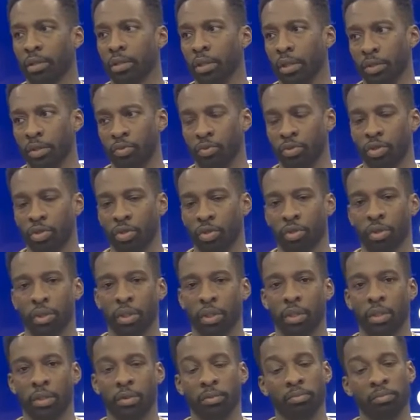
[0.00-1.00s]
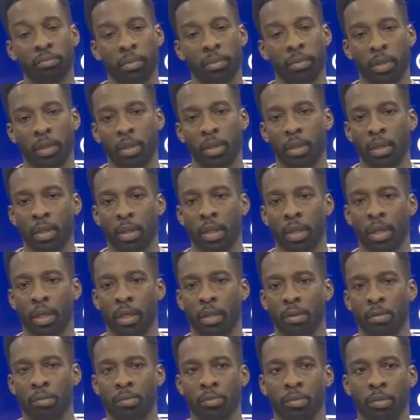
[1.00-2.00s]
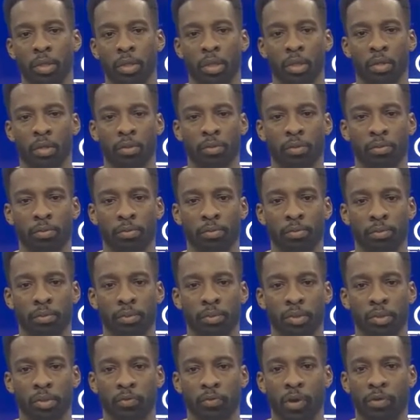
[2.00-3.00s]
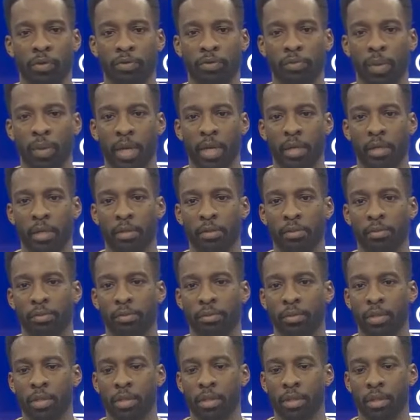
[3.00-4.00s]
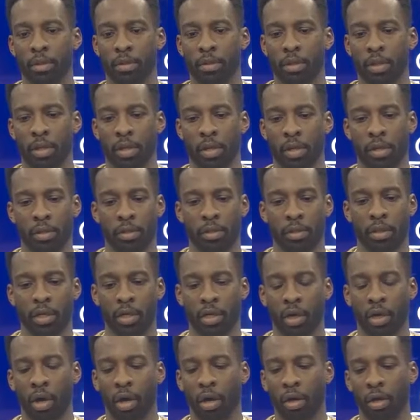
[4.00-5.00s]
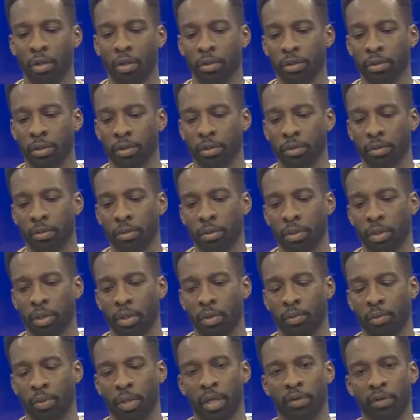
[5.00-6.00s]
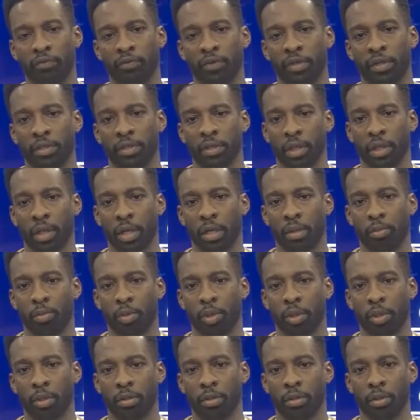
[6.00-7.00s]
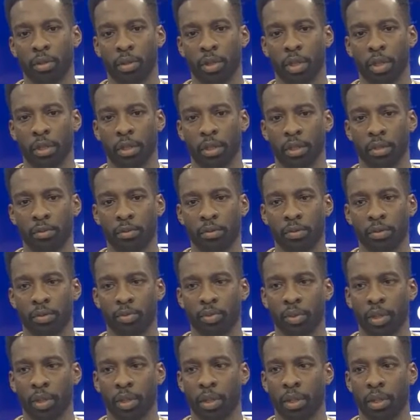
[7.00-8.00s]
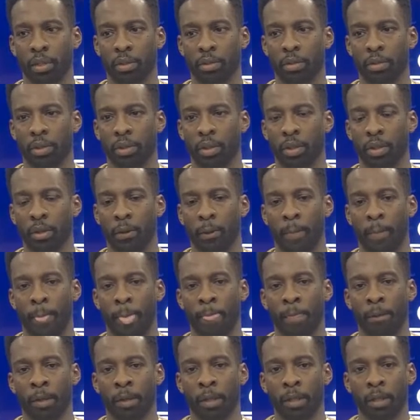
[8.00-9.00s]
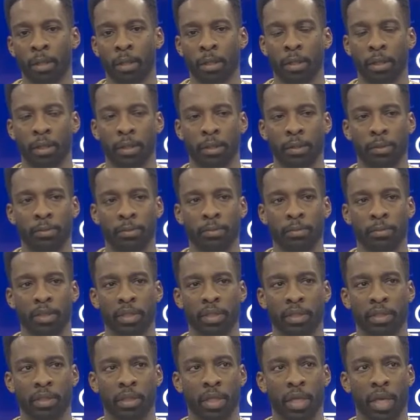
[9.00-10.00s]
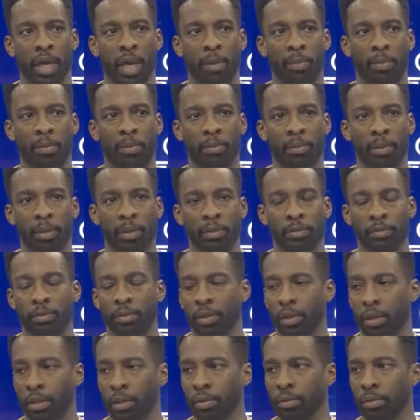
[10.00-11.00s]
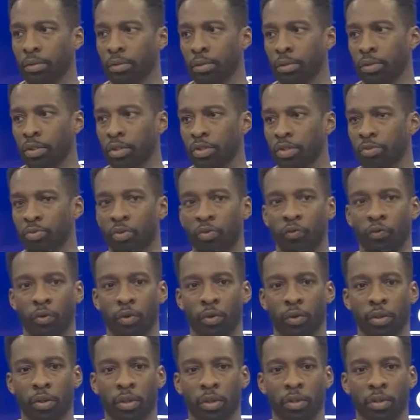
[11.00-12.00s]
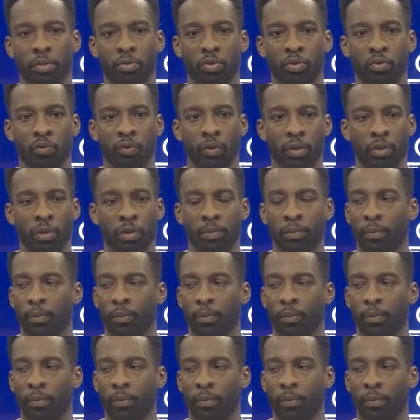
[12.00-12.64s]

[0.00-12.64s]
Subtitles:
And that's what Joker did. And, you know, the refs made, you know, their calls and, you know, we had to finish the game. But, you know, I think it was a play that, that shouldn't happen, but you know, you just move forward and you move on.